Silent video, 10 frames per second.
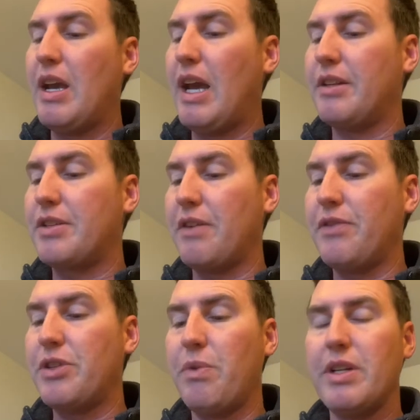And the
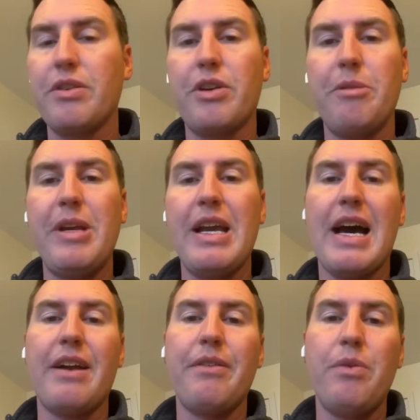surface winds are going to be
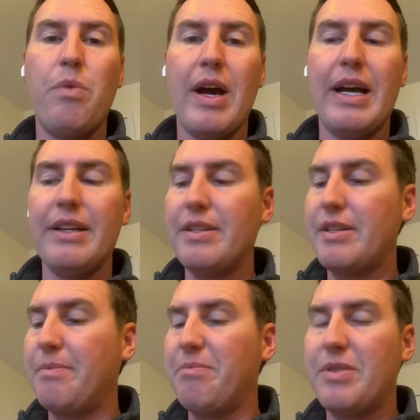out of the
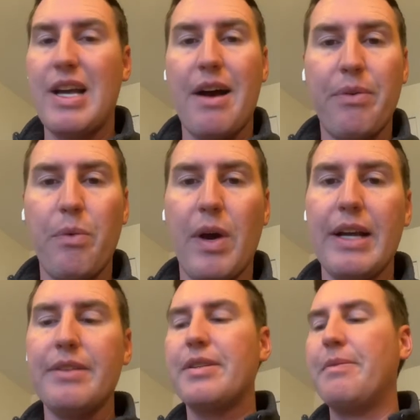west,
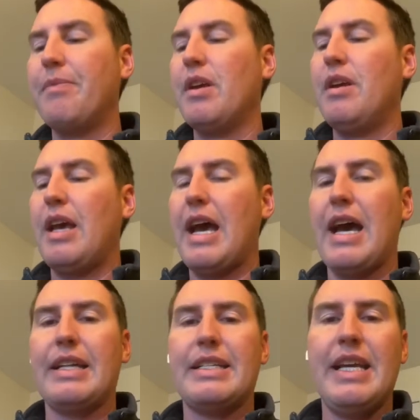southwest
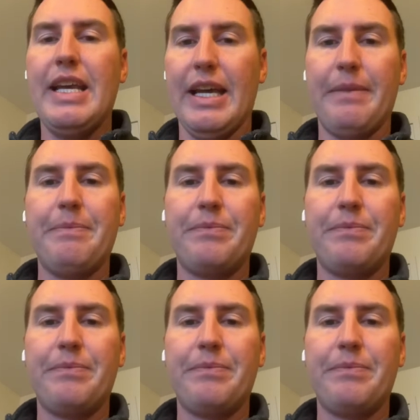at 10.